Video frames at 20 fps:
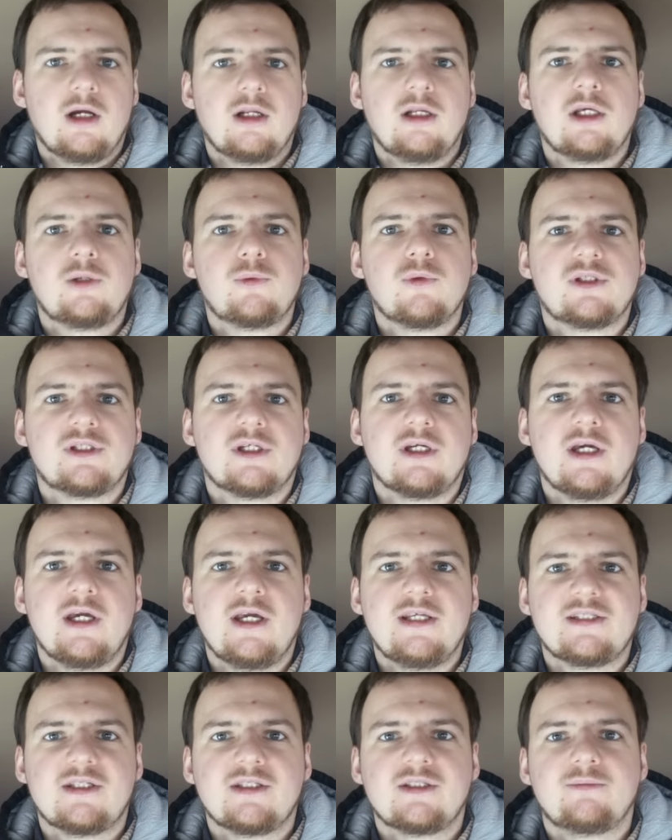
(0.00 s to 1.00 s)
liquid
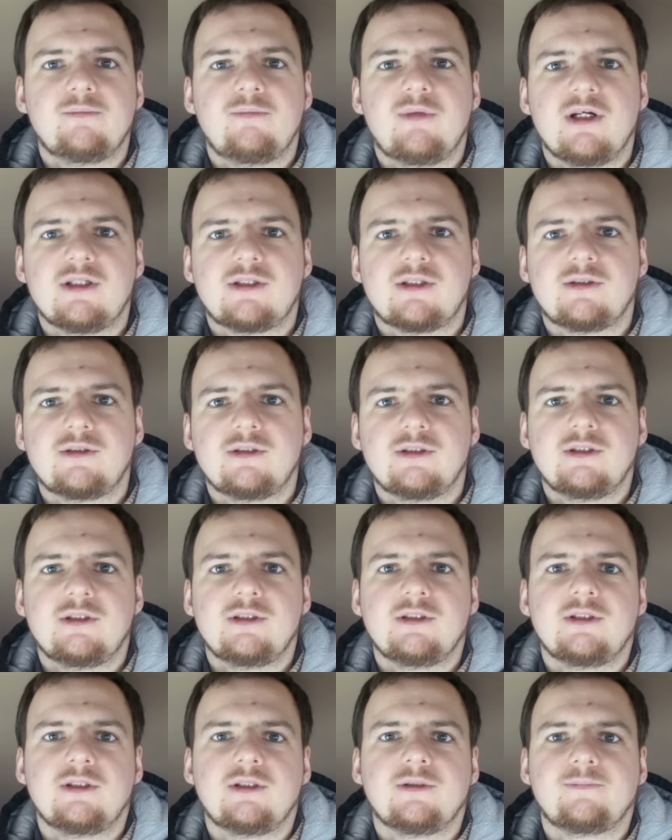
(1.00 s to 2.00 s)
acid
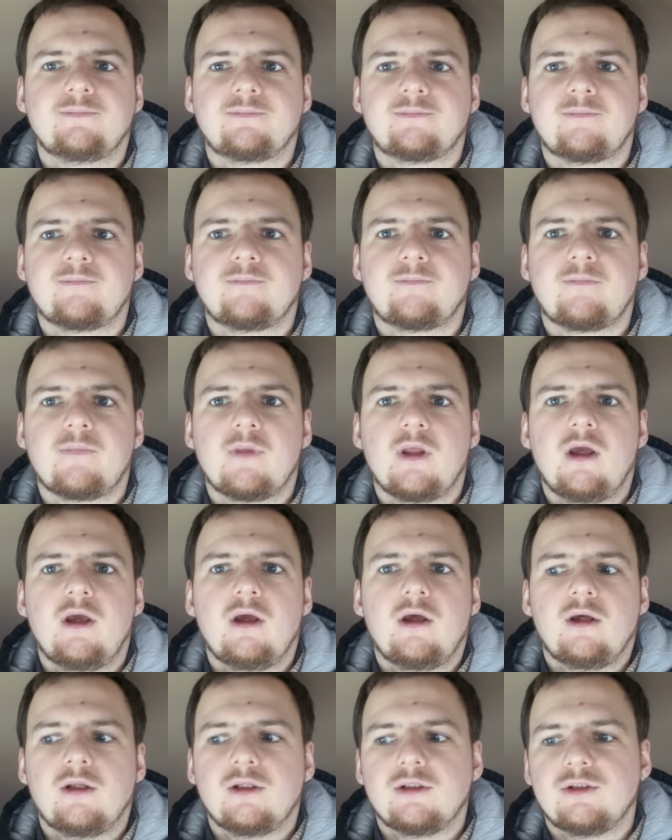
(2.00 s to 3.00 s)
battery
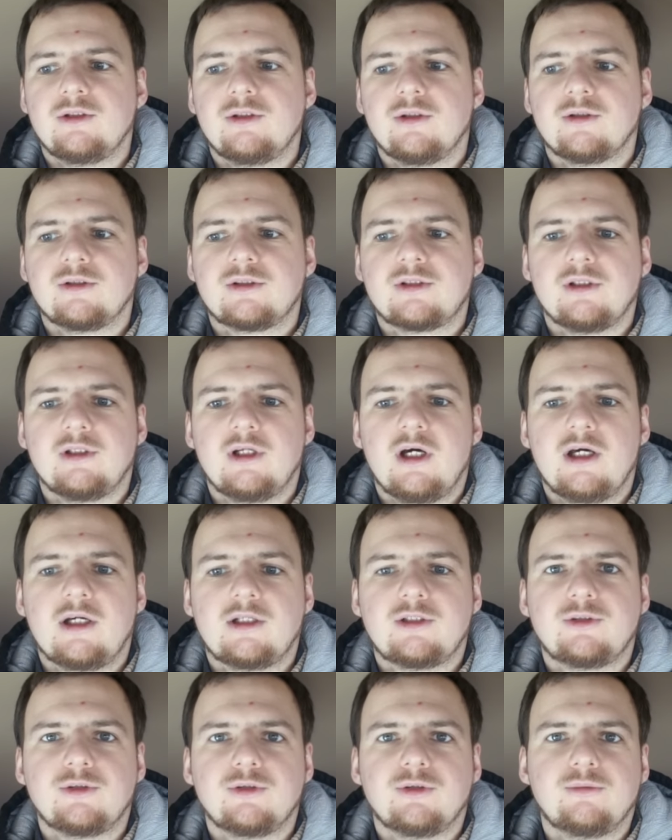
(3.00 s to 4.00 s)
don't
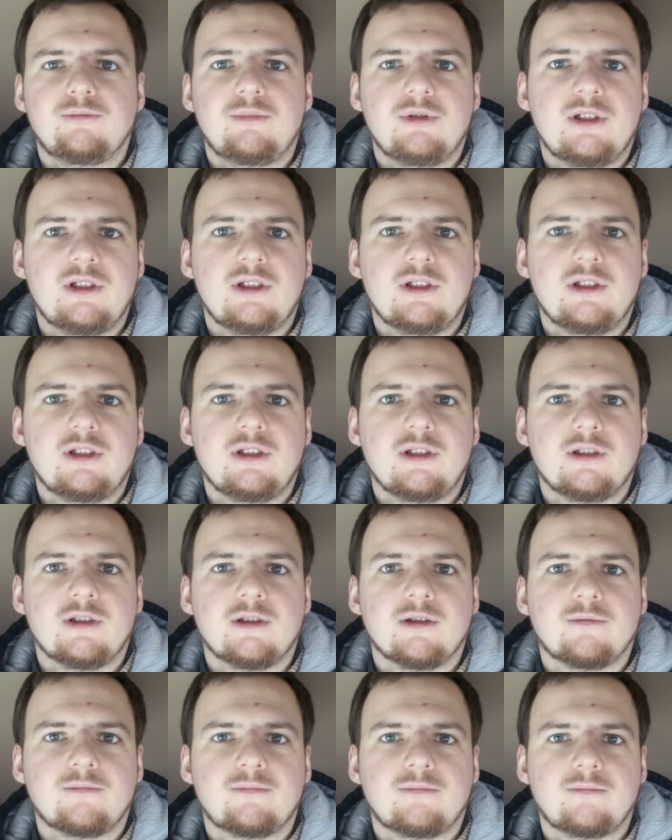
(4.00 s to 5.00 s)
like to be
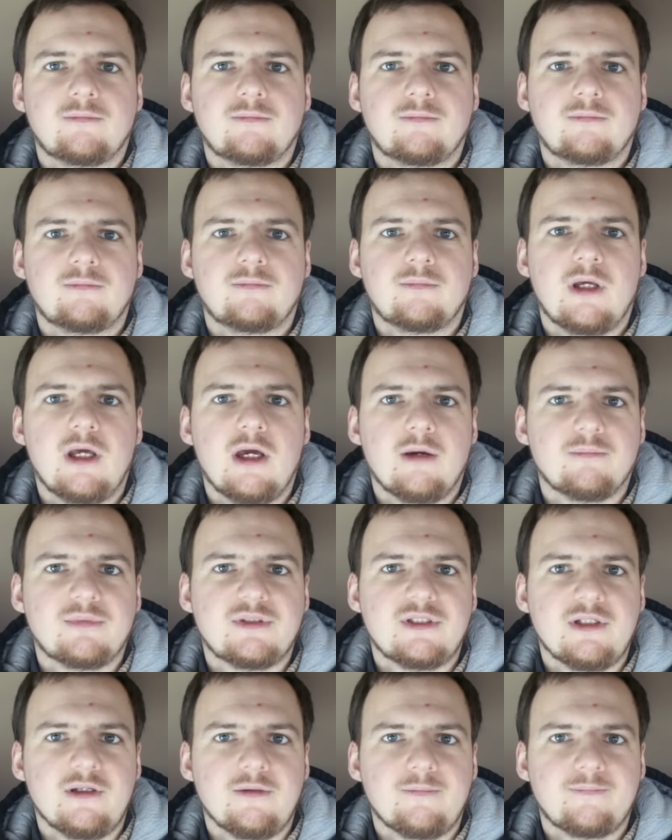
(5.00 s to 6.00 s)

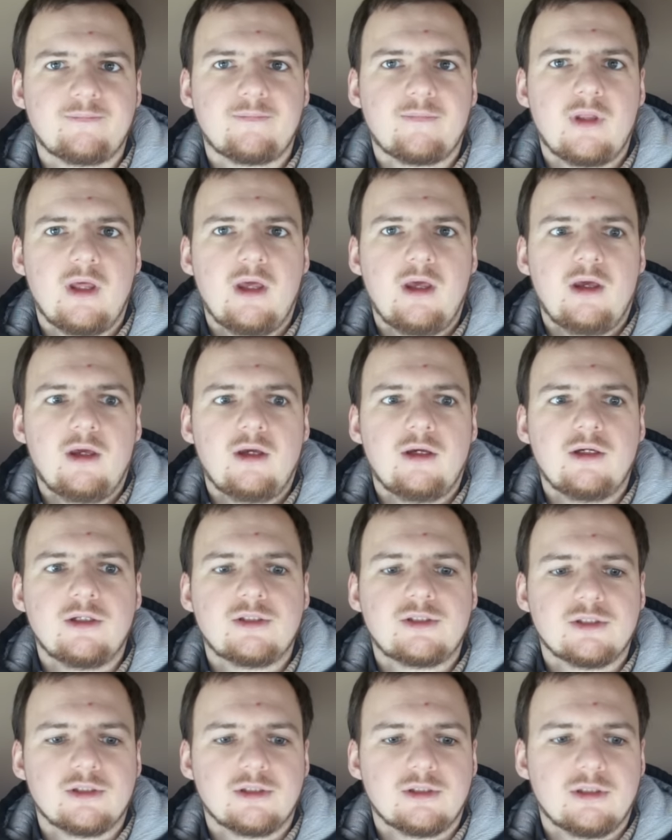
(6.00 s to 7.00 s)
empty.
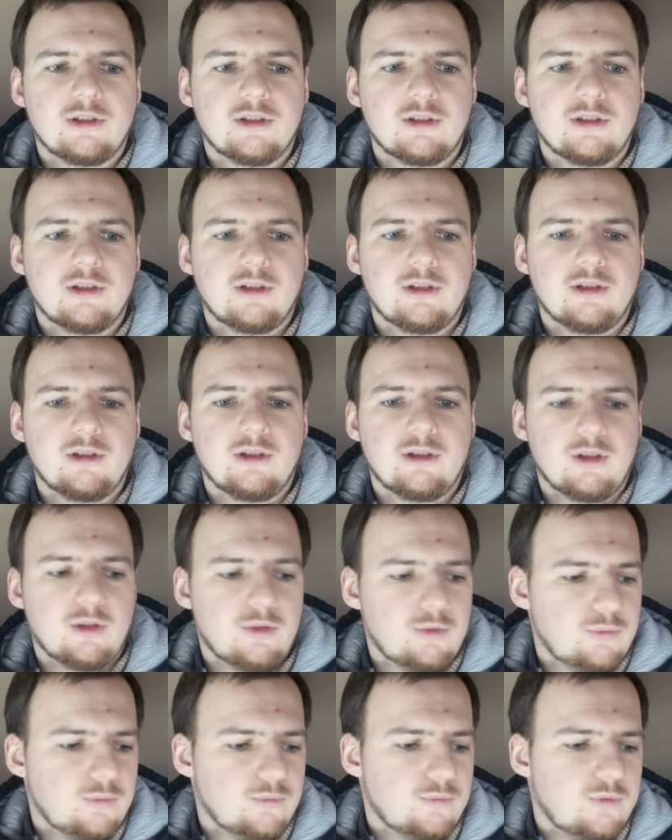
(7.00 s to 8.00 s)
It
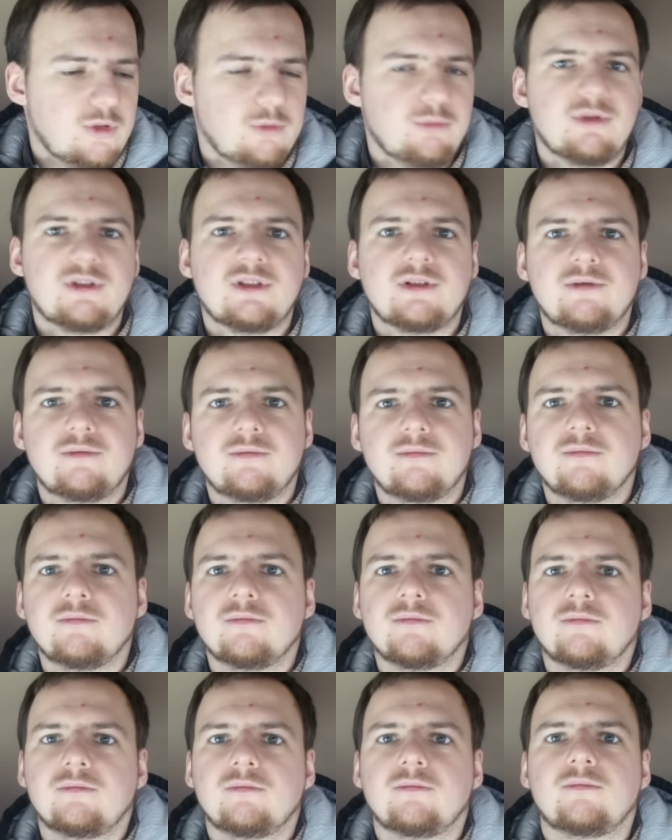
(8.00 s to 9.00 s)
will be
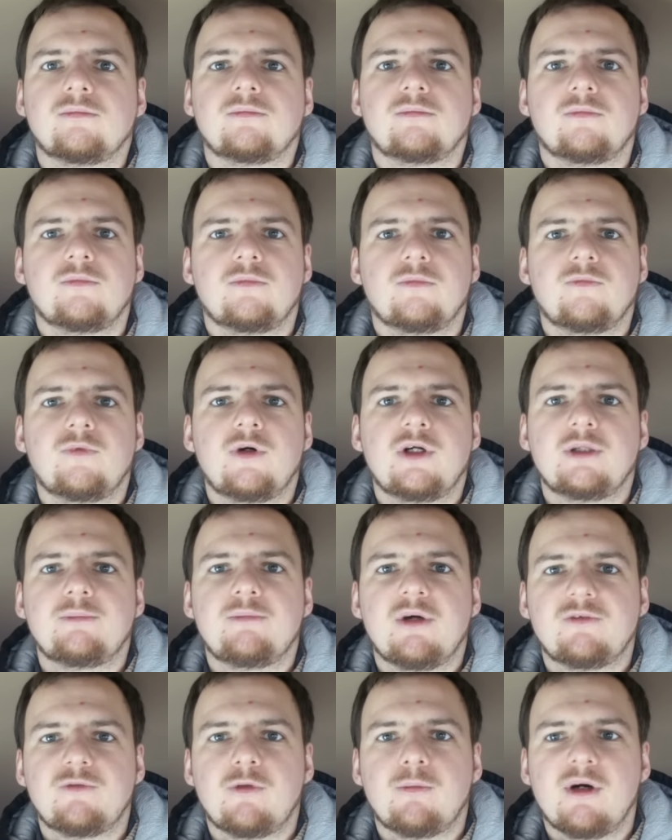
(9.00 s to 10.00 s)
very
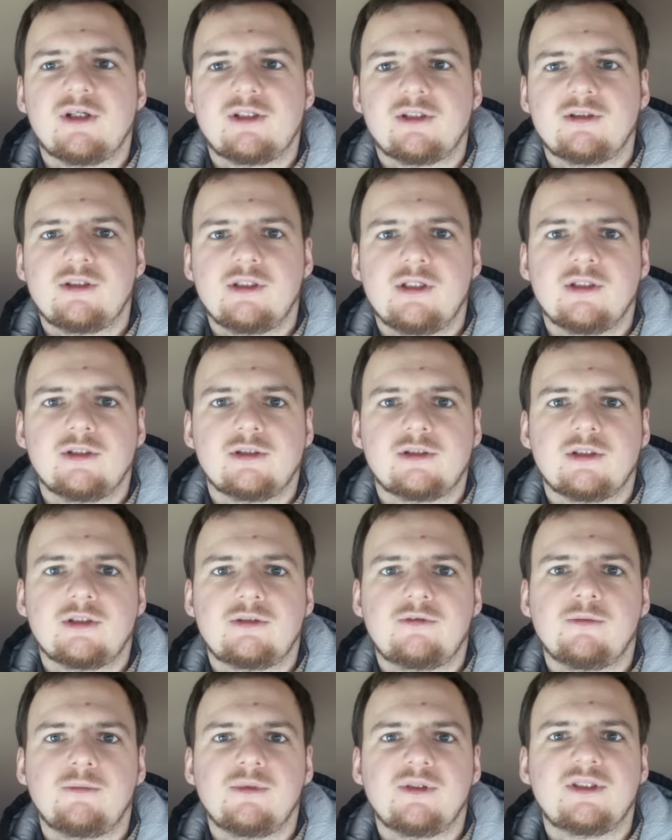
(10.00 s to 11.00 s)
bad for battery, and
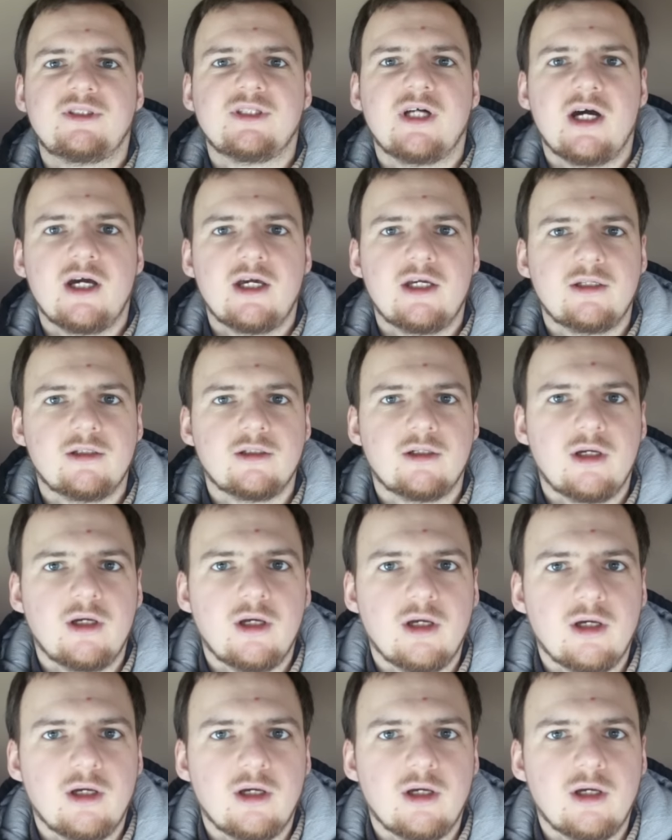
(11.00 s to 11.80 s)
it will be die